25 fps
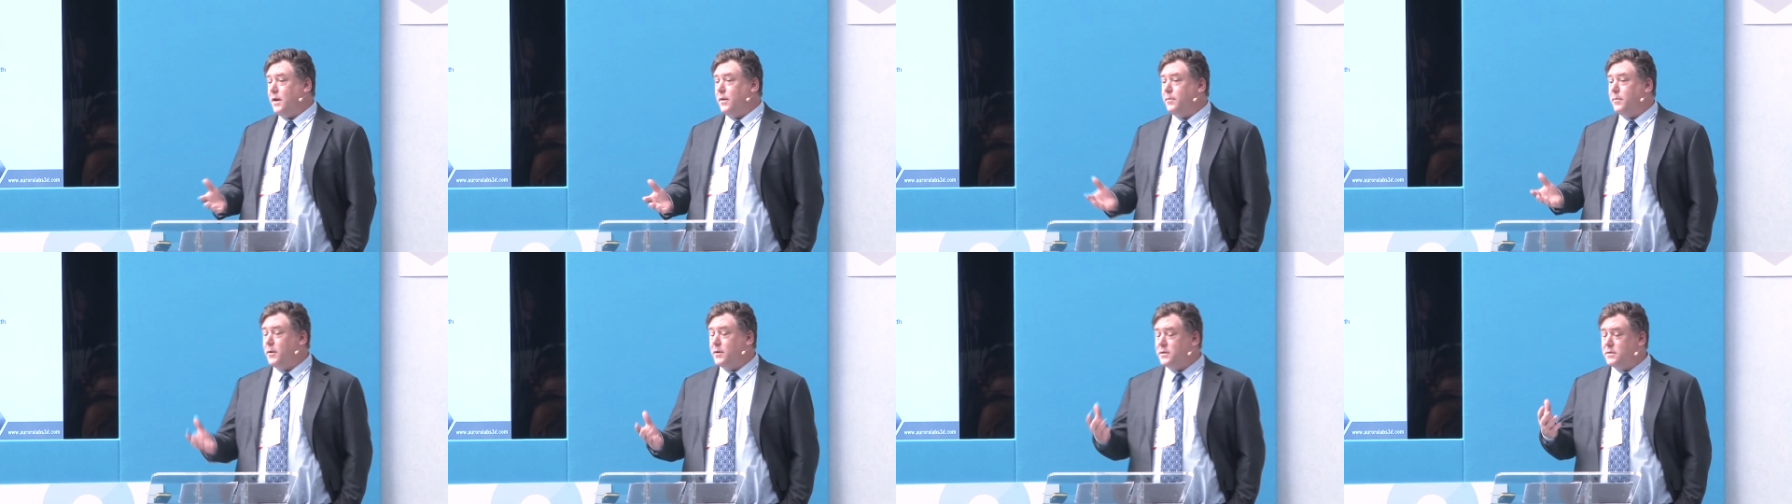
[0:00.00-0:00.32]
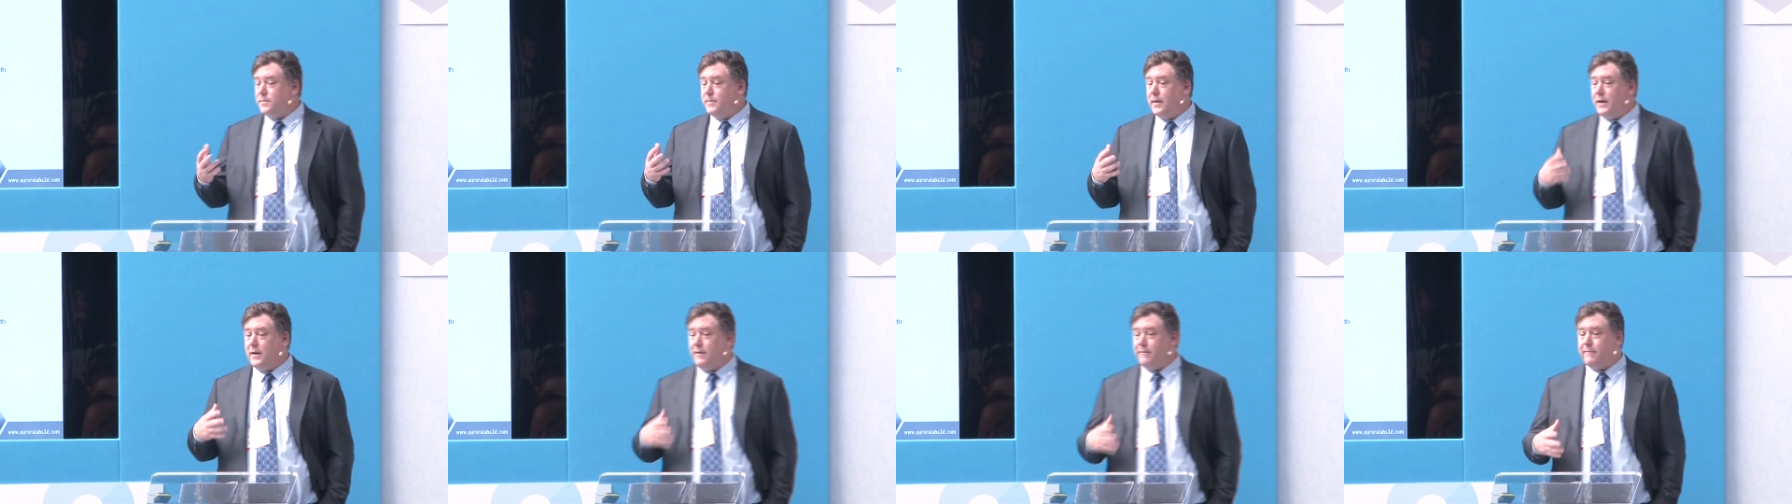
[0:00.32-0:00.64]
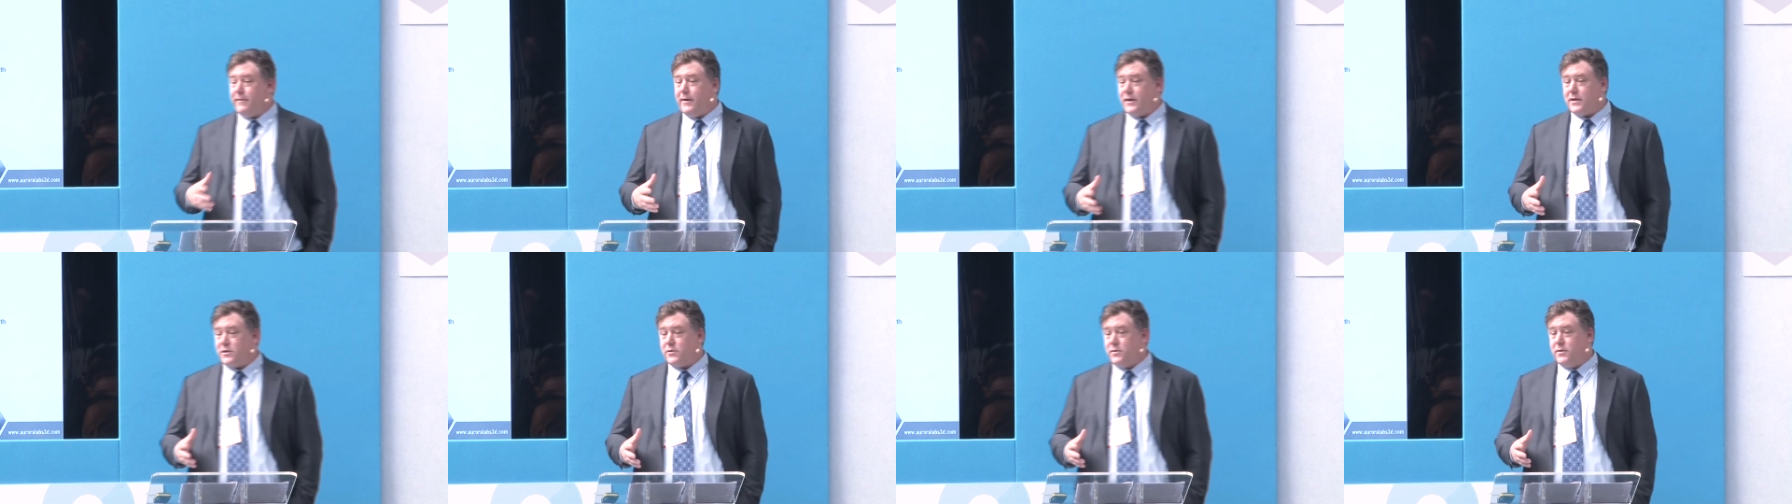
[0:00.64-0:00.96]
And most
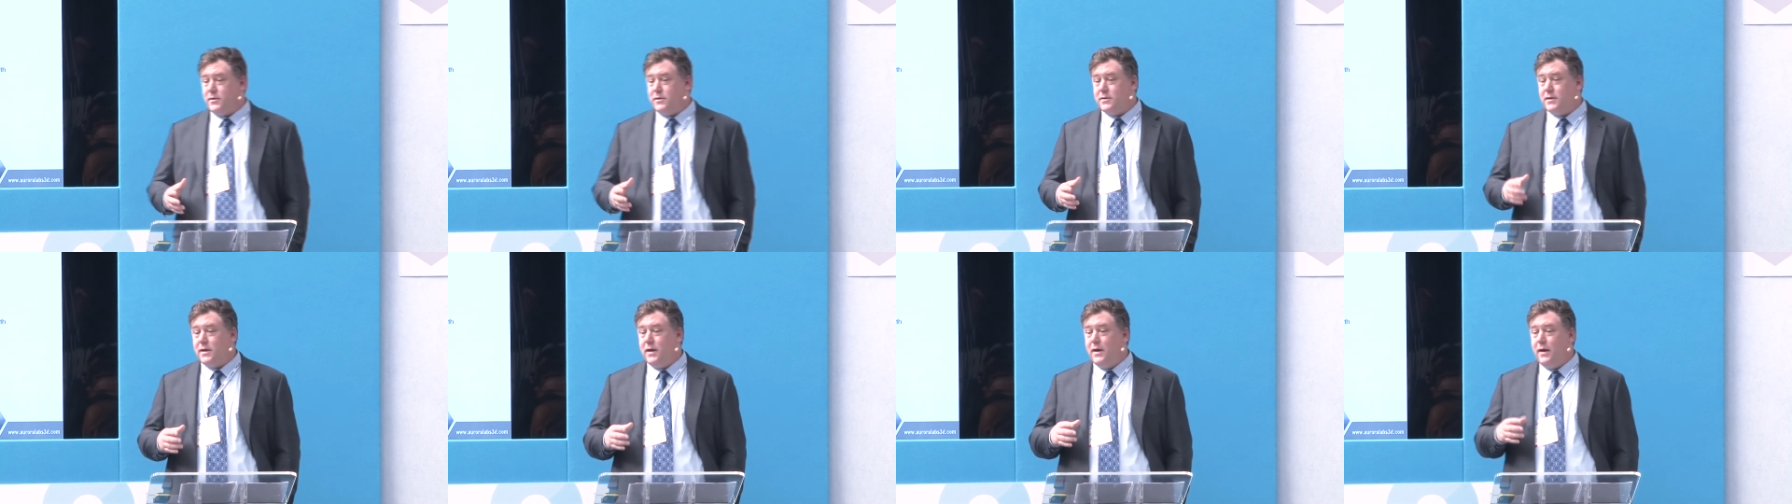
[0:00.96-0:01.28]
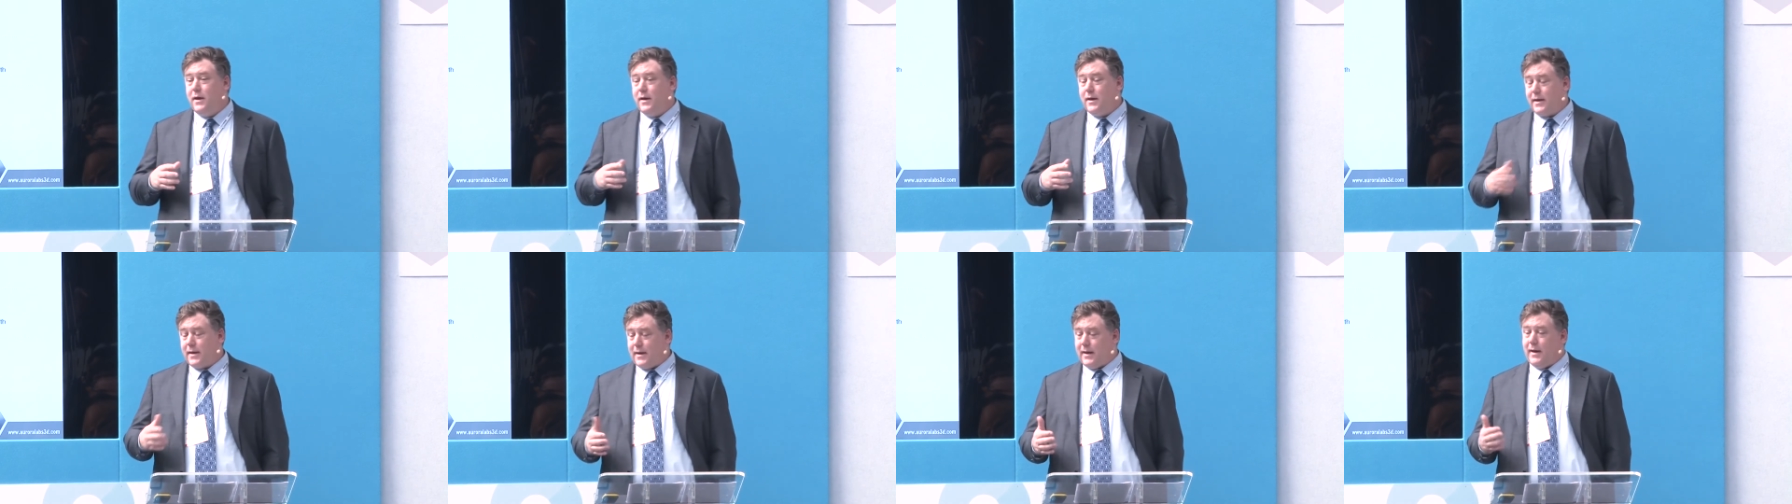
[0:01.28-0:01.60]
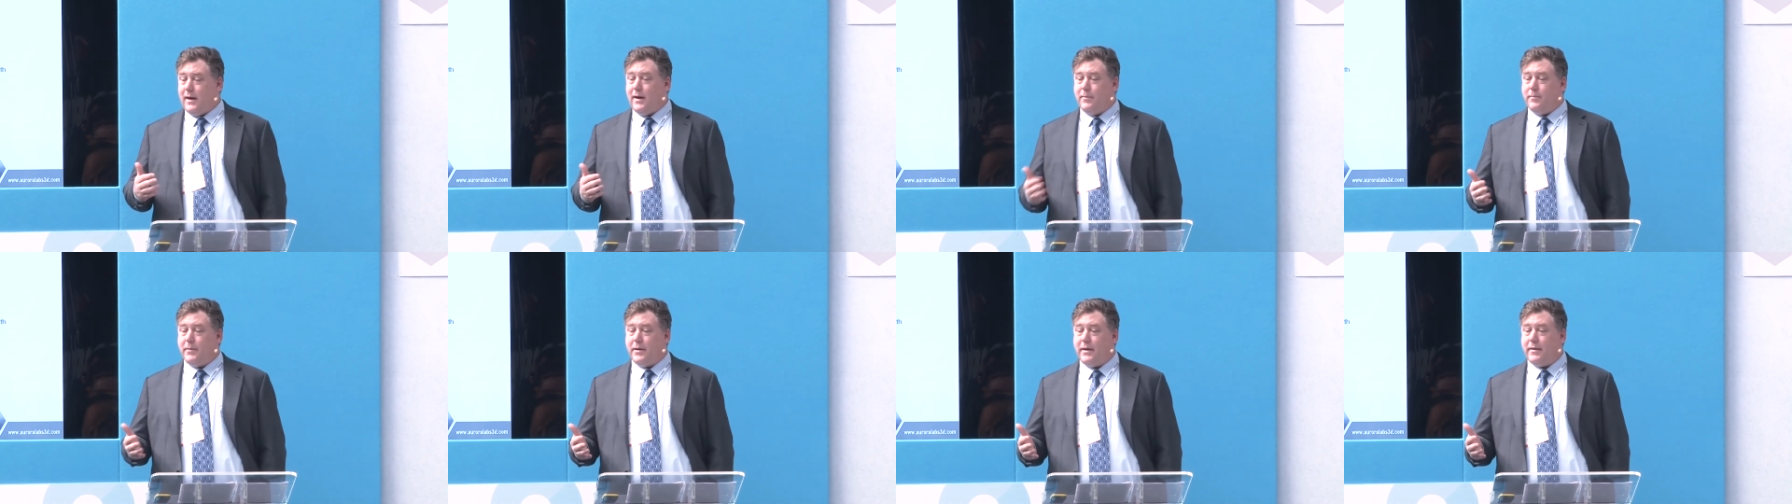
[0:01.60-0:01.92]
manufacturers
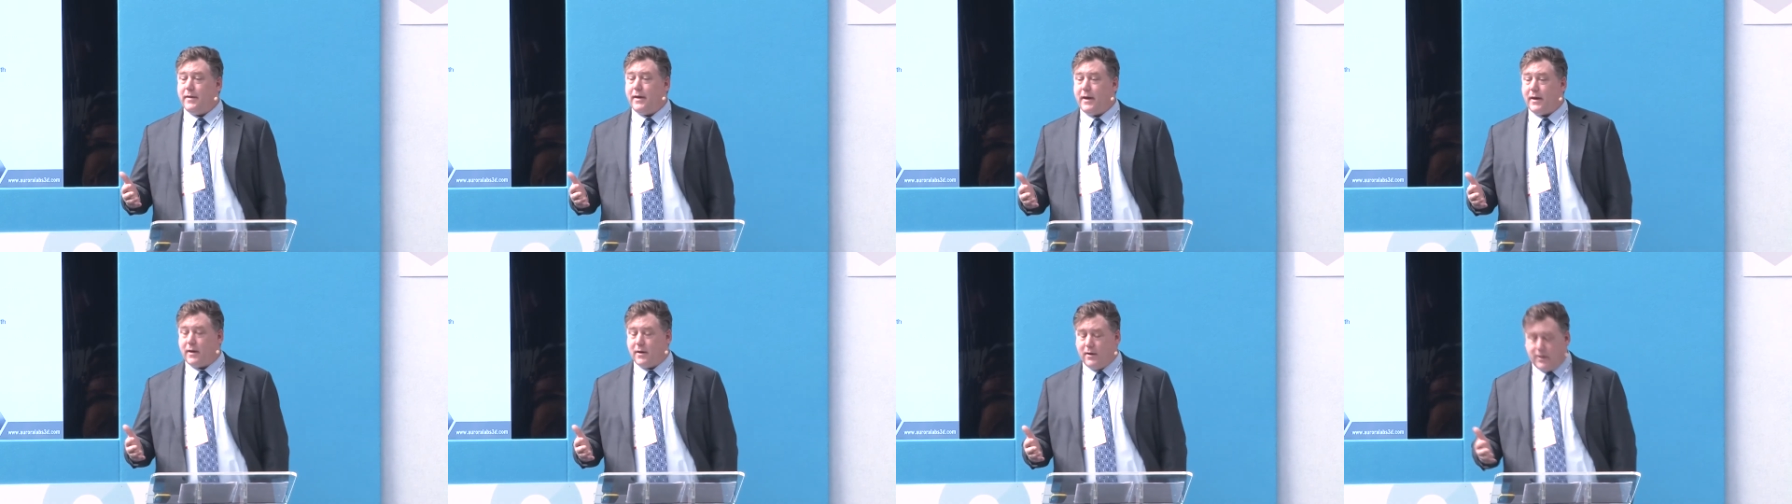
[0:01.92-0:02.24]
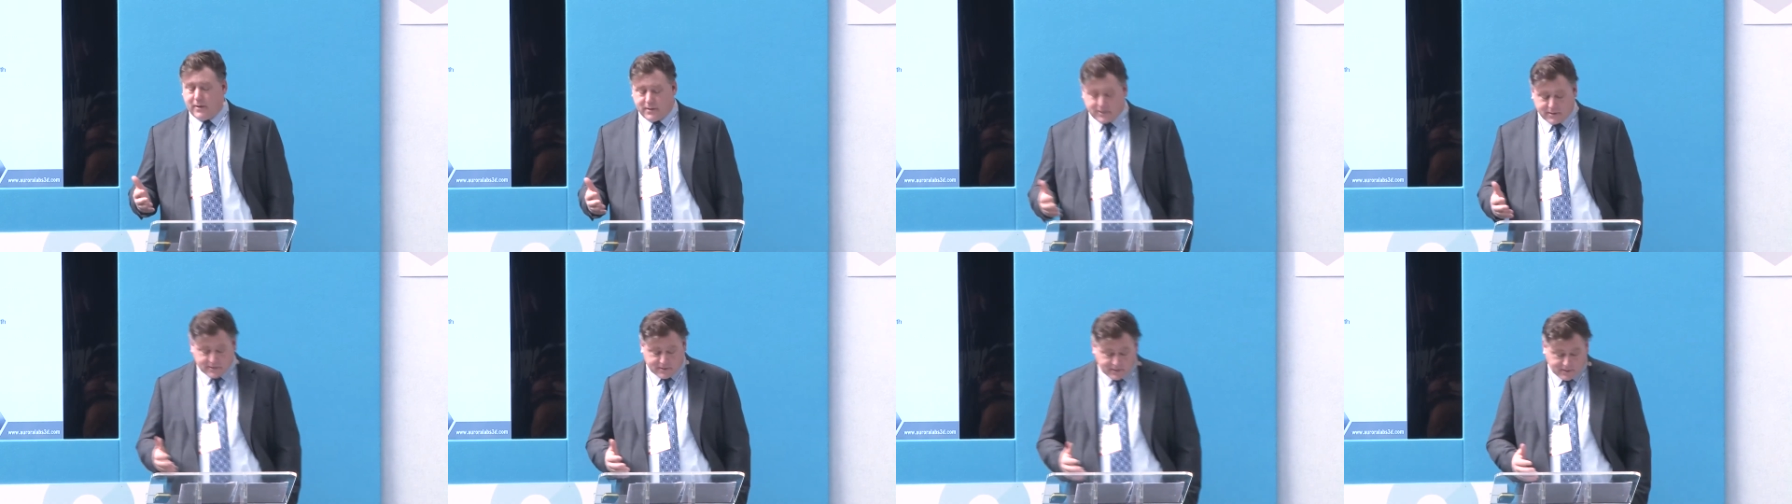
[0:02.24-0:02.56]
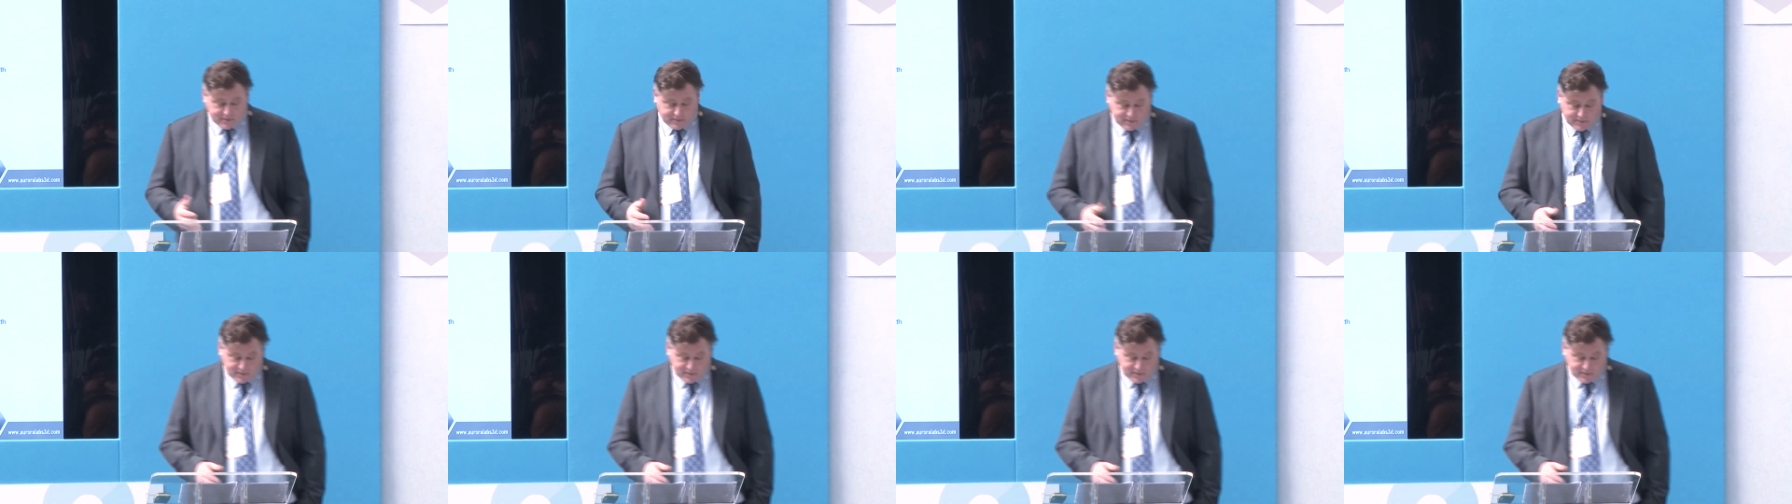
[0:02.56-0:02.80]
can't bear that cost.